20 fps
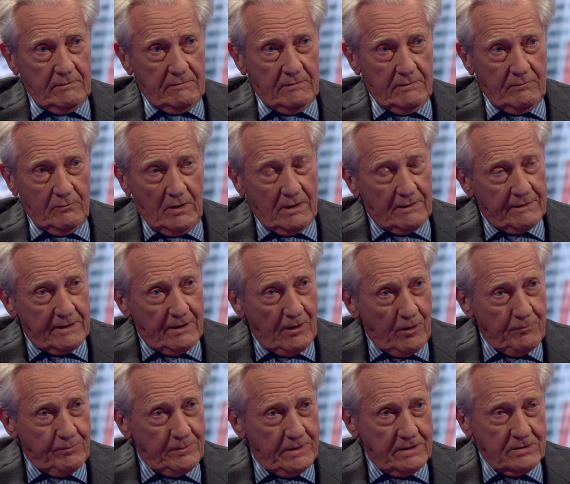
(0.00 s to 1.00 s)
well, the
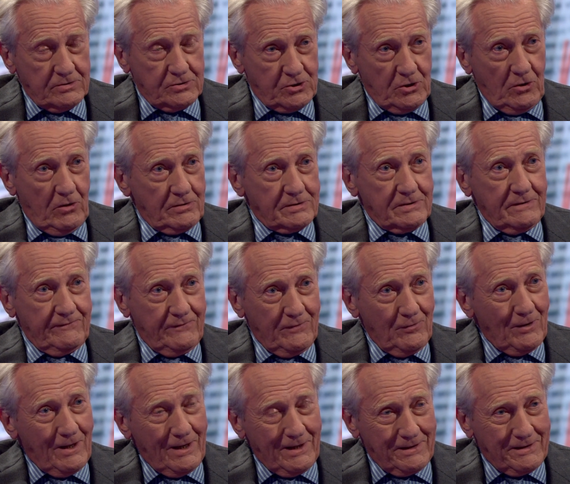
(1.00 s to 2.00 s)
opening shot, if
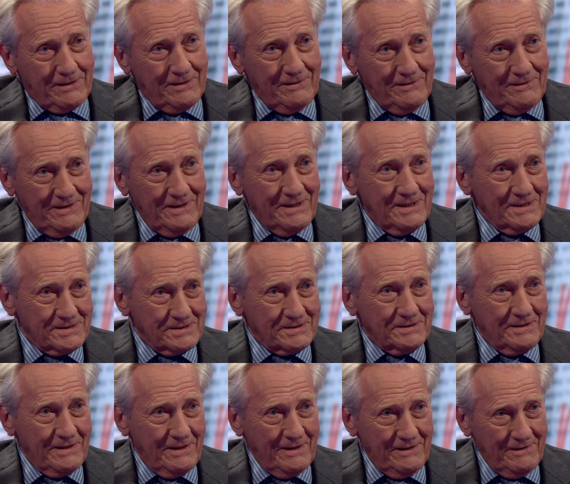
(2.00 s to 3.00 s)
you like,
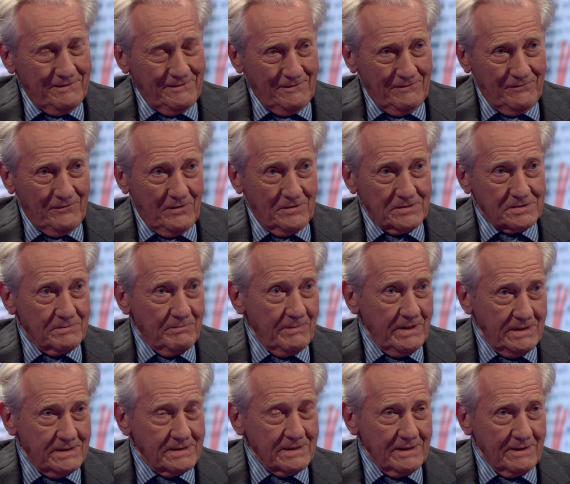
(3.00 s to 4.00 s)
yesterday, the first
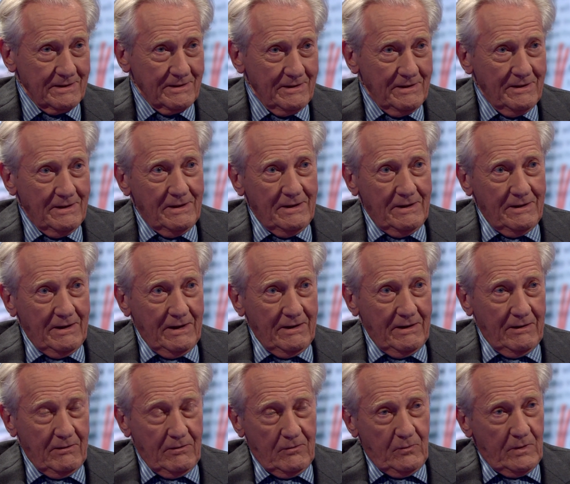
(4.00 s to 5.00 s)
meeting,
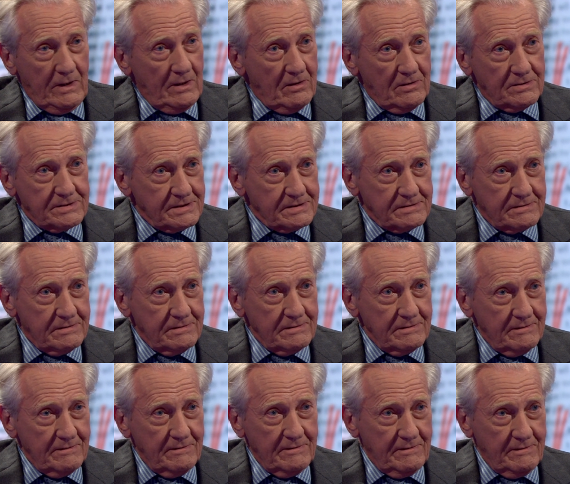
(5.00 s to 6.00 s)
uh, we lost
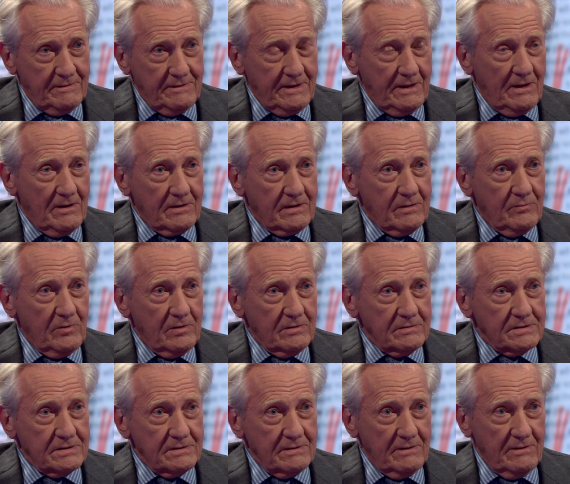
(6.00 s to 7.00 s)
the
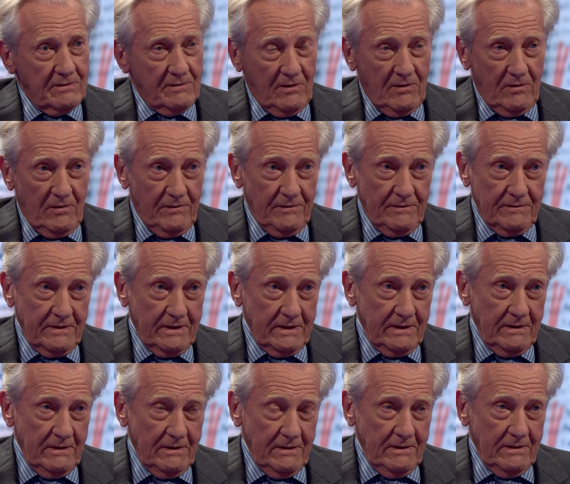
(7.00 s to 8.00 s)
argument on
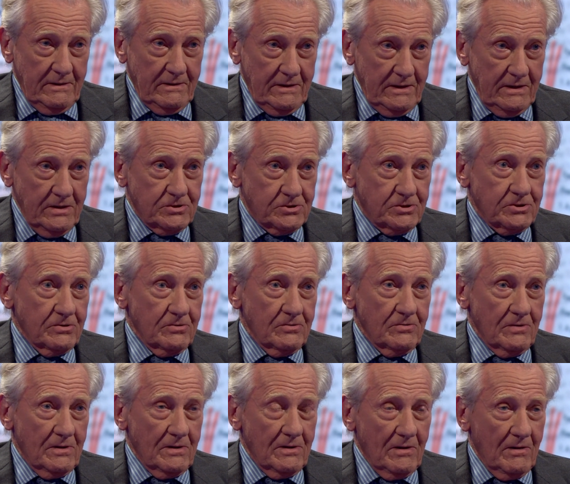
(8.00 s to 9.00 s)
the
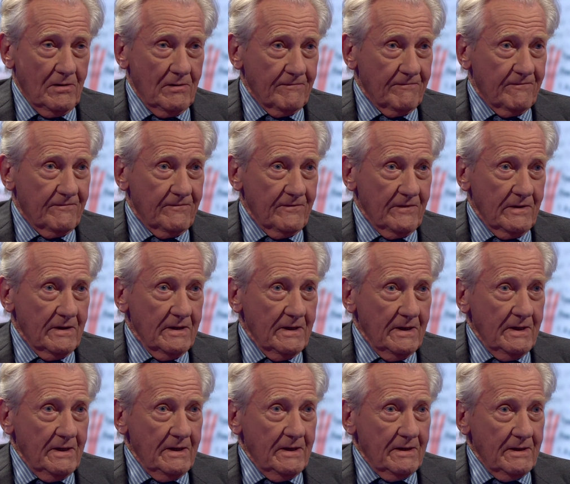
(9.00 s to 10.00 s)
issue of uh,
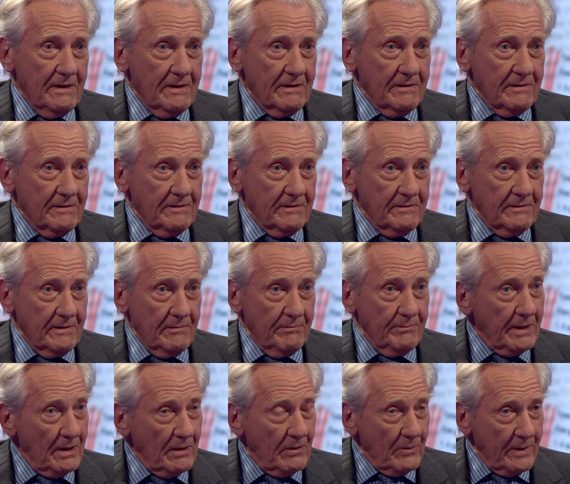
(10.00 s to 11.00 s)
uh, the
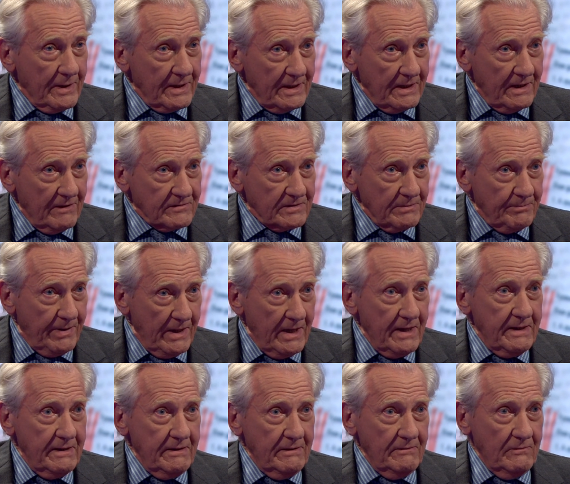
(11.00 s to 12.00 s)
bill we're going to have to
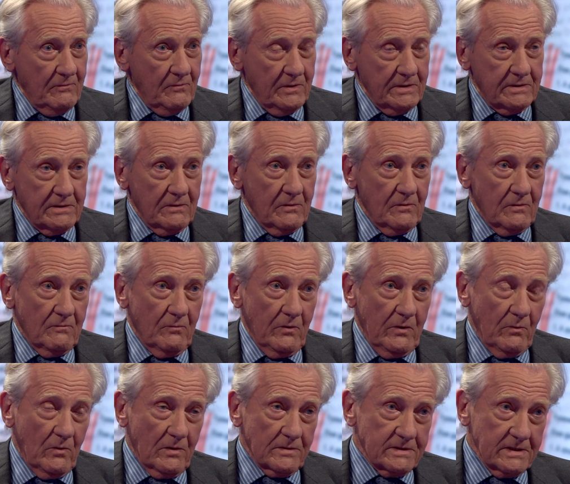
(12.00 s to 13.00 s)
pay. We didn't.
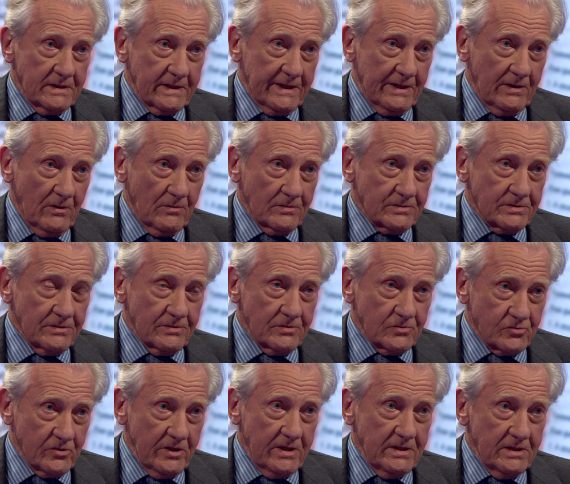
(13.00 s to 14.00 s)
We wanted to get on to the
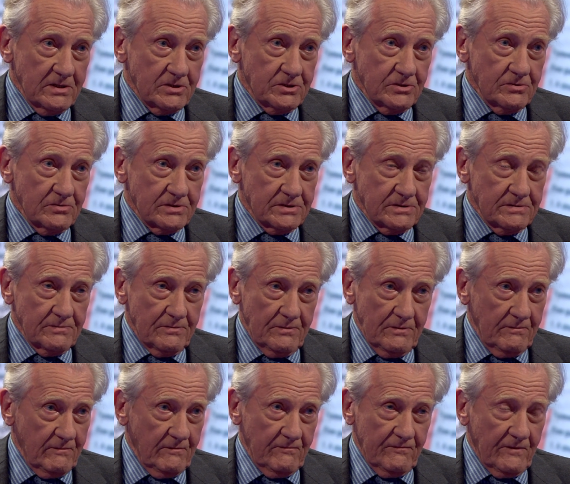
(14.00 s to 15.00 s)
trade issues,
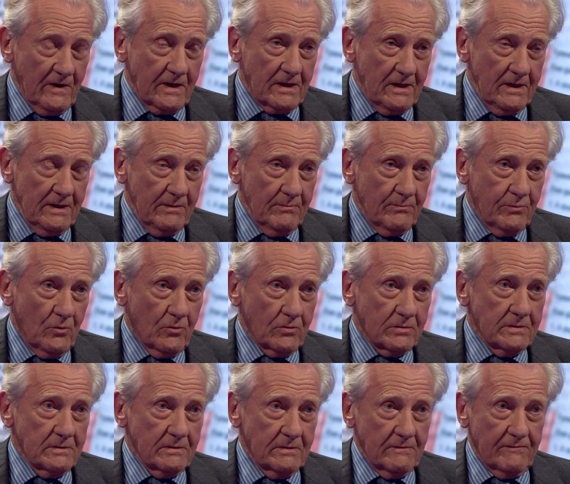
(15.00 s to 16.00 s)
vitally
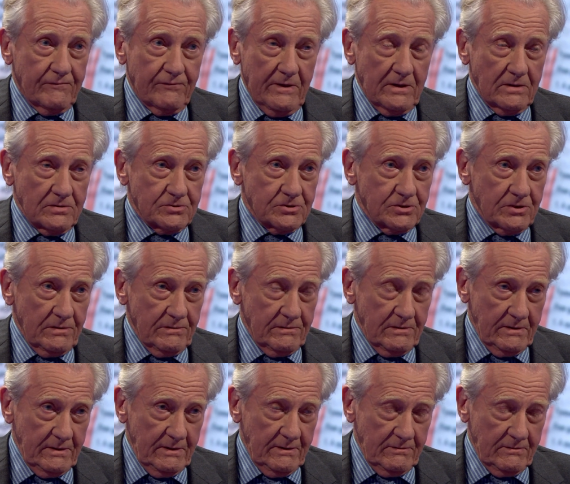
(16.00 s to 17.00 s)
important. The French
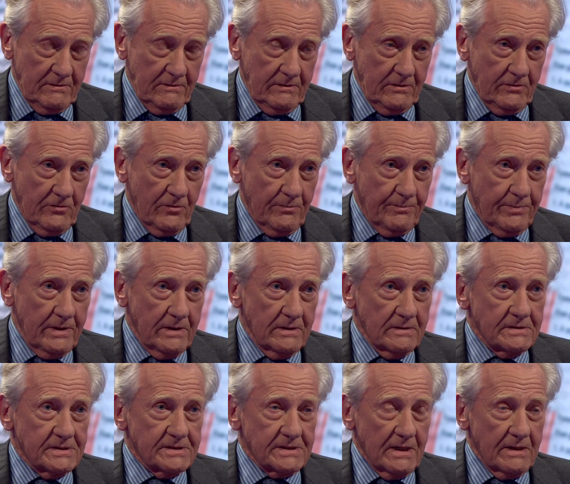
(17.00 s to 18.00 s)
and the, the
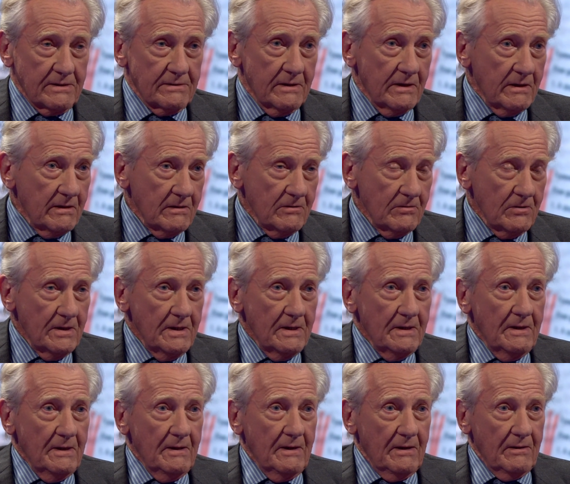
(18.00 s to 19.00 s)
Europeans said no.
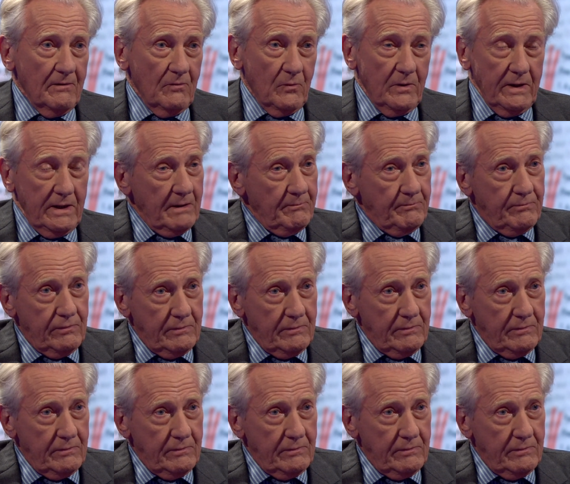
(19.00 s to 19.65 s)
We